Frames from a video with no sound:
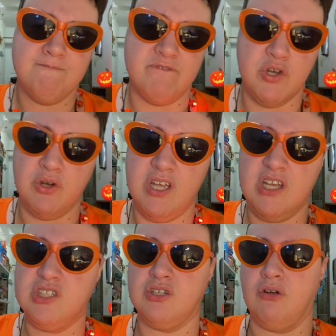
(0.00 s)

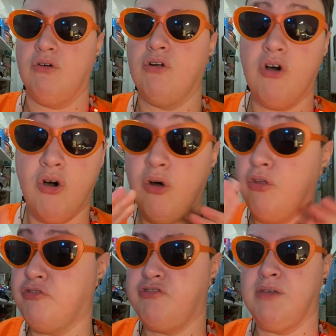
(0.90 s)
variation on all
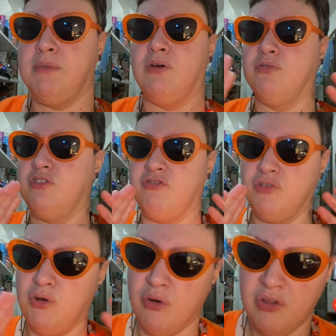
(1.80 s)
females of
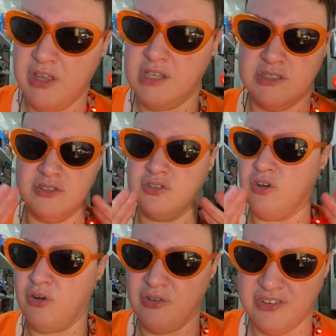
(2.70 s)
all ages,
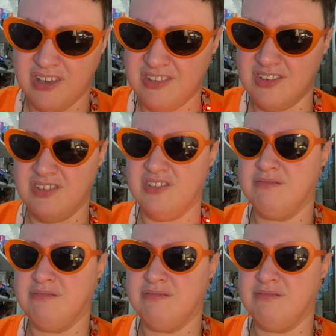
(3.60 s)
all sizes.